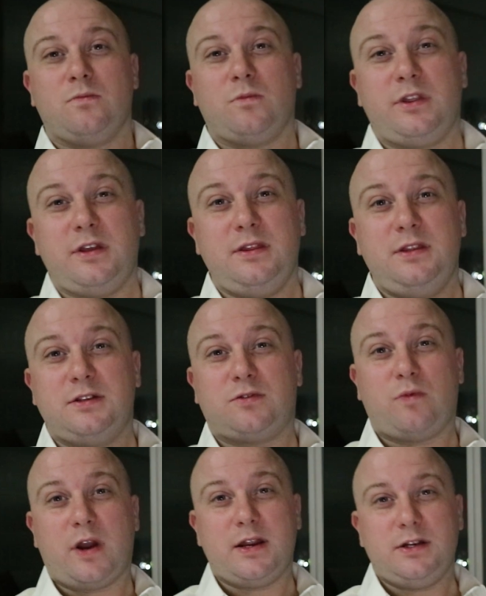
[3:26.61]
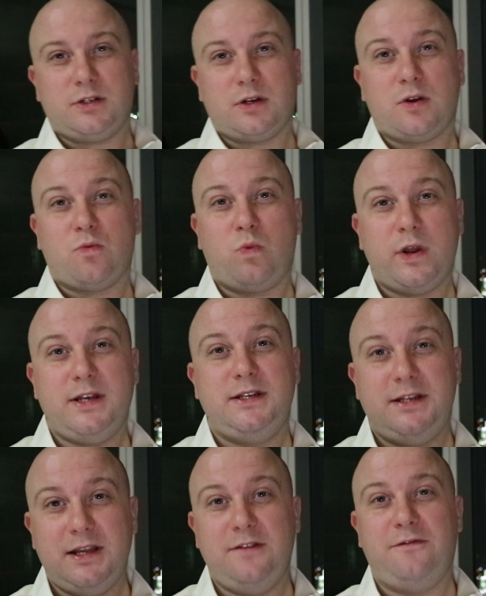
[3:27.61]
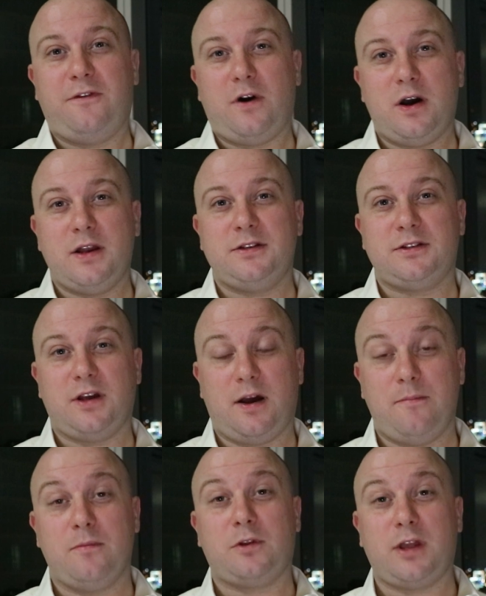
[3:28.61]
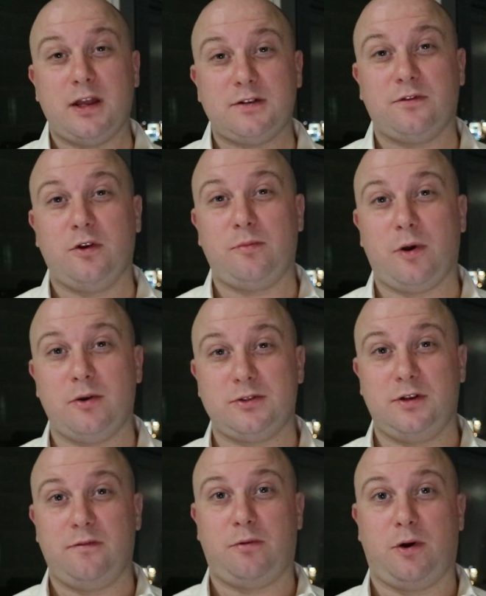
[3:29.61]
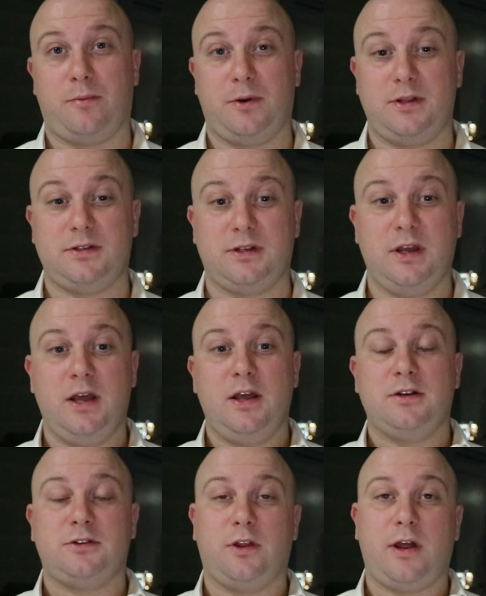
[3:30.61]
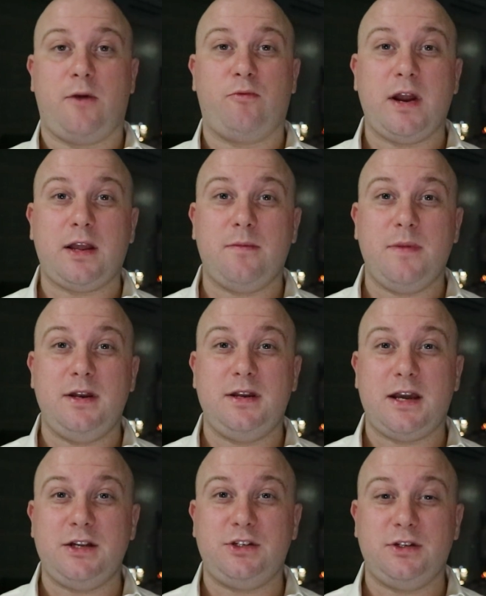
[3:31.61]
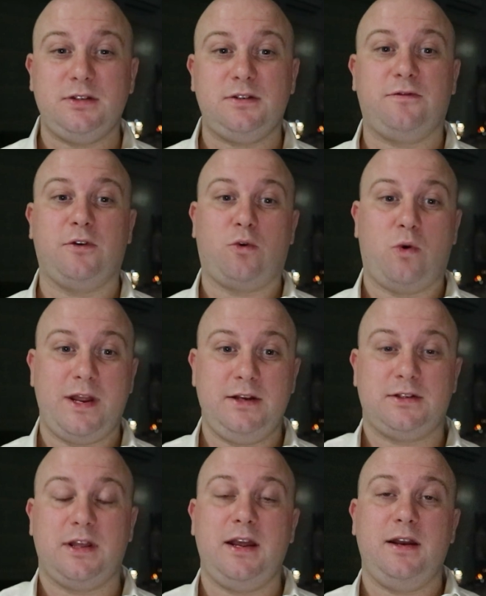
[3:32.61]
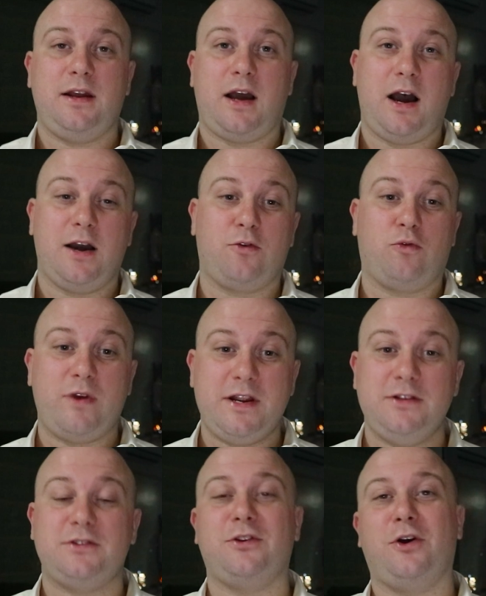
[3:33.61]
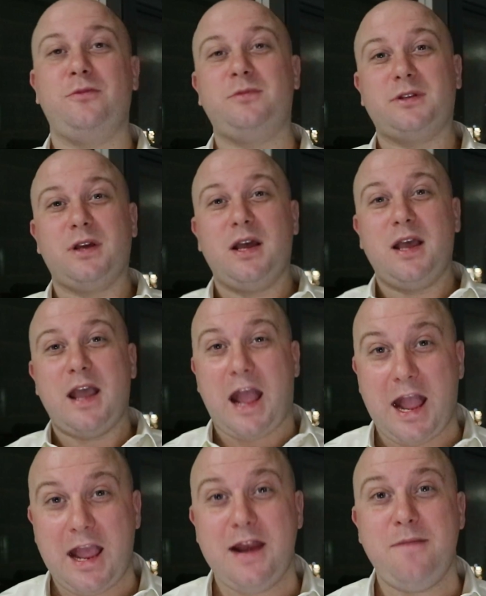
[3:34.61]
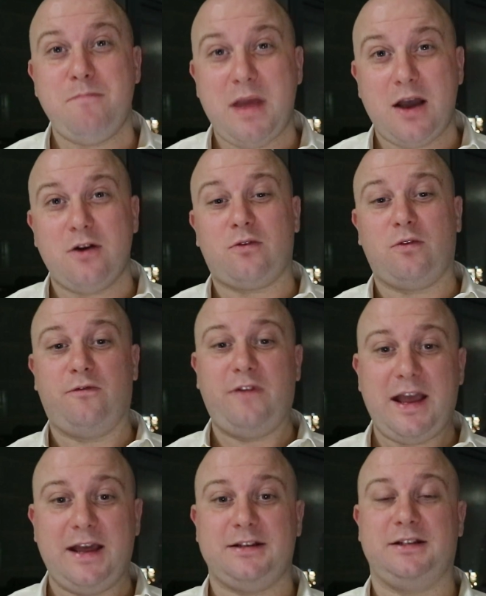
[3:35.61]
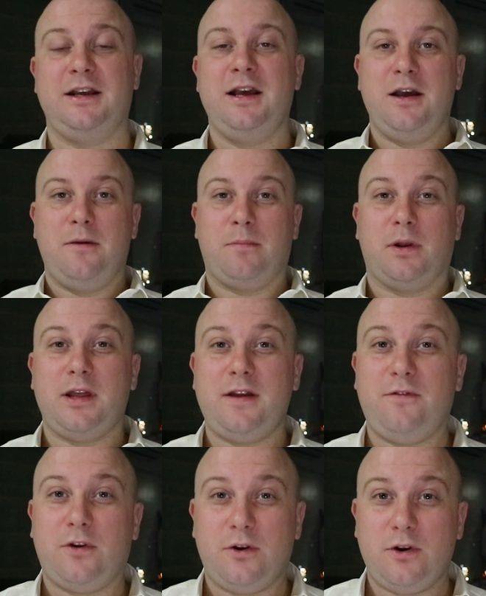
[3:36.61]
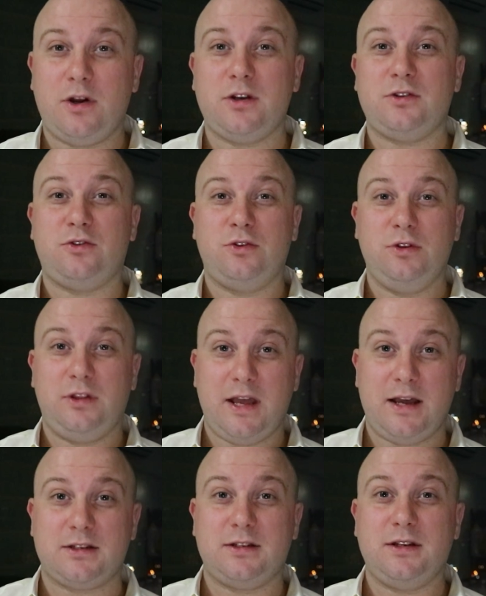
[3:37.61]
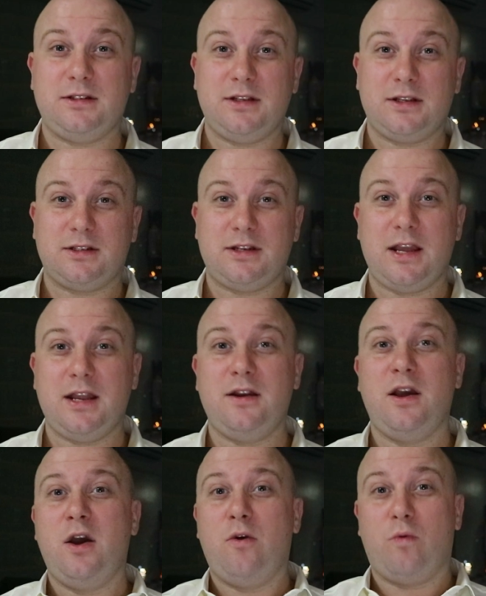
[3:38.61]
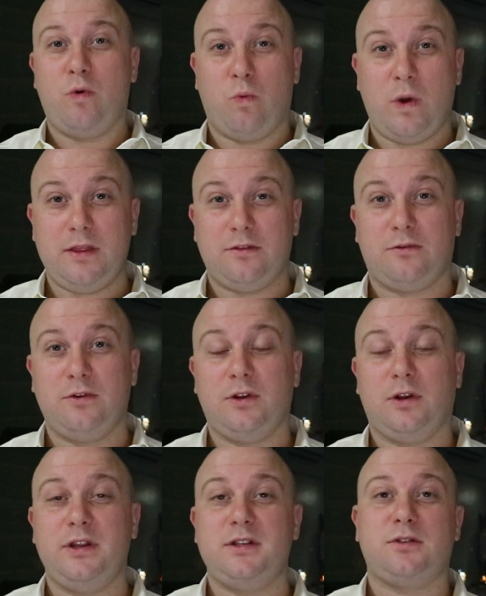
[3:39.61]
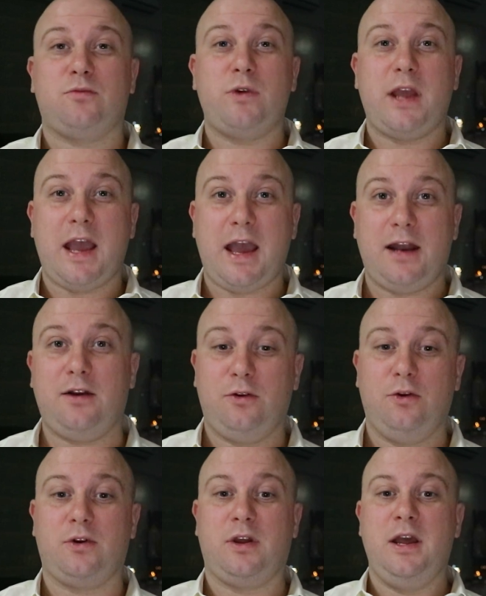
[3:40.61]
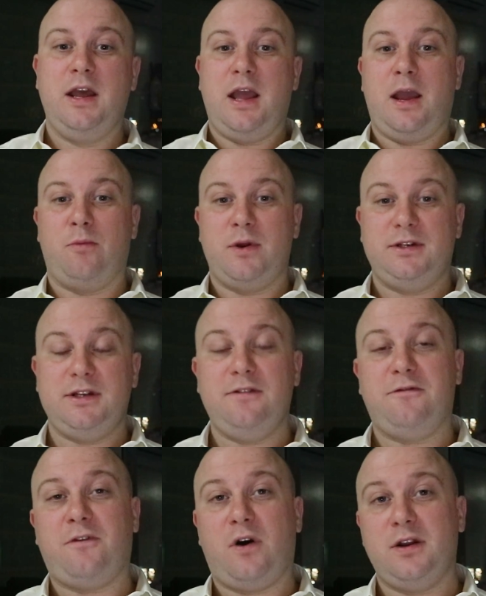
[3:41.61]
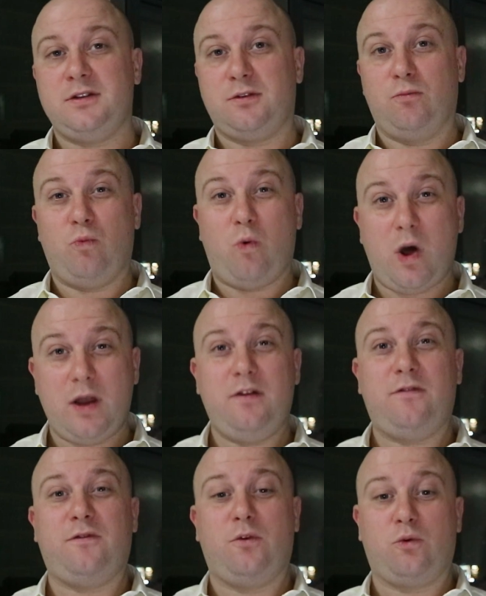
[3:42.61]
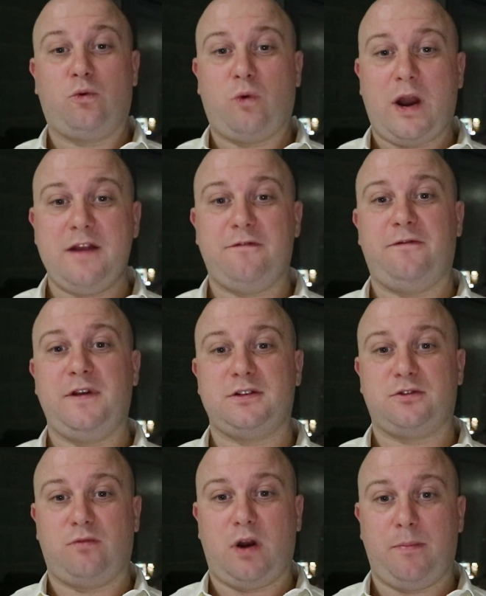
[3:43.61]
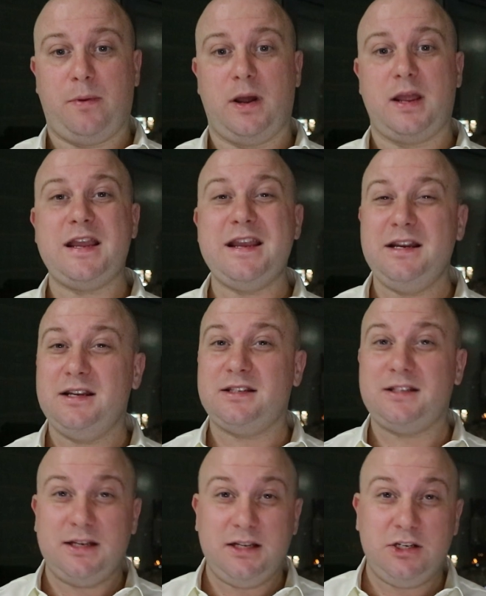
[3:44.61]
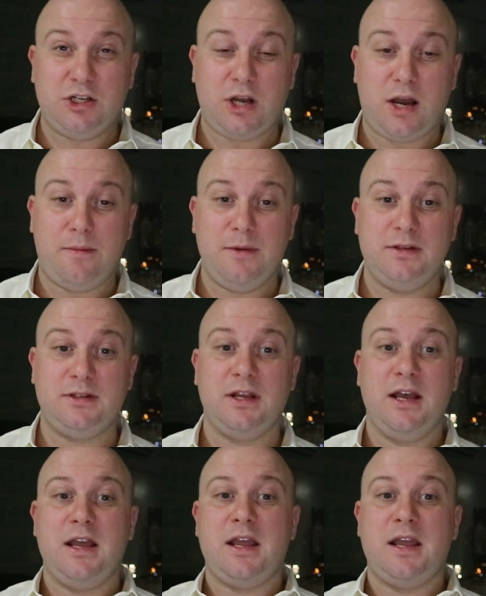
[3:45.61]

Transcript: within this range, we did find some cash flow positive properties. So our recommendations for Queensland are Green Slopes and Mount Gravatt. Believe it or not, 2016, we went through the list, we had a look, and we did find some wonderful, great fixer-upper inner city charmers